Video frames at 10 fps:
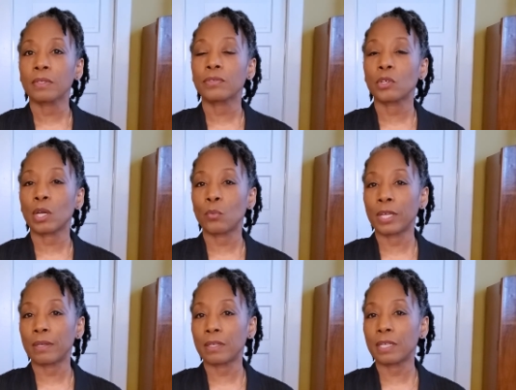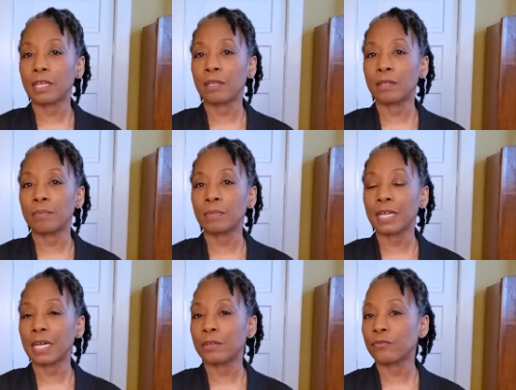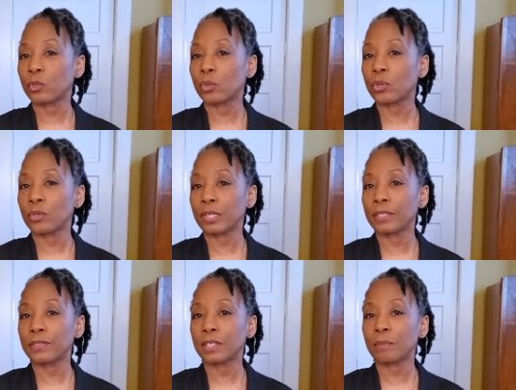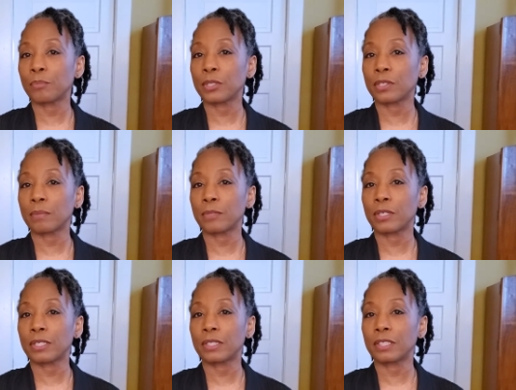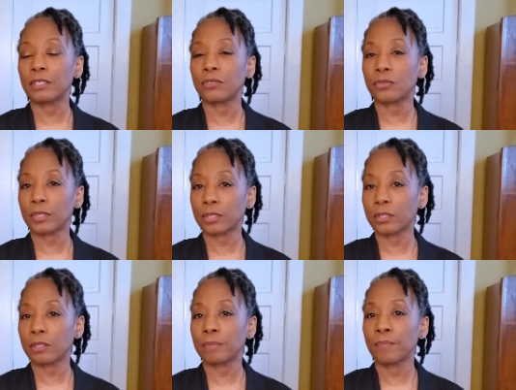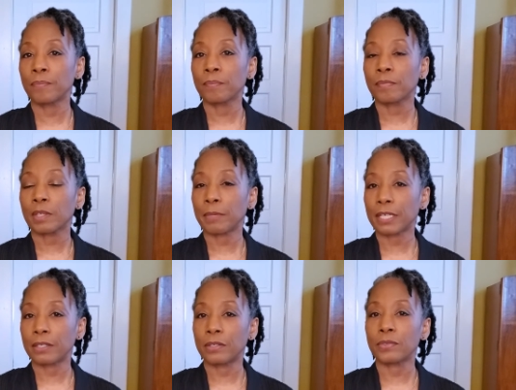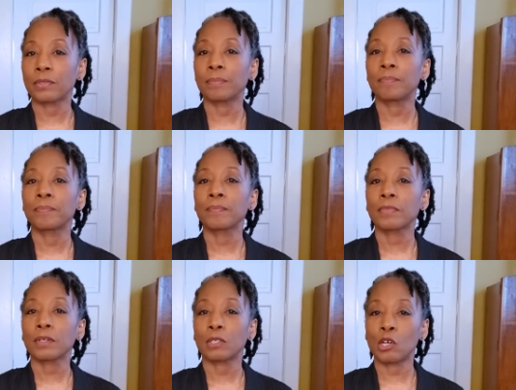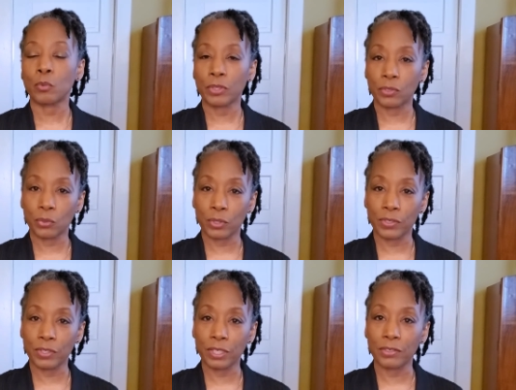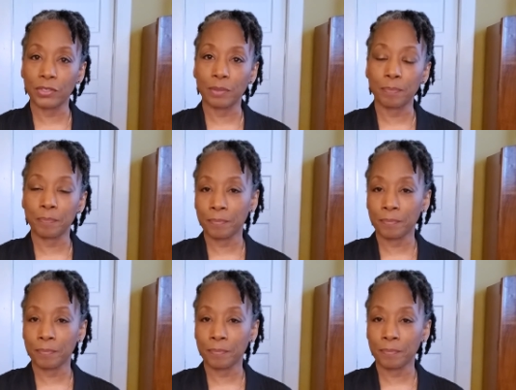So I went and got a few coins and put them on the trigger mechanism along with the tortilla chip.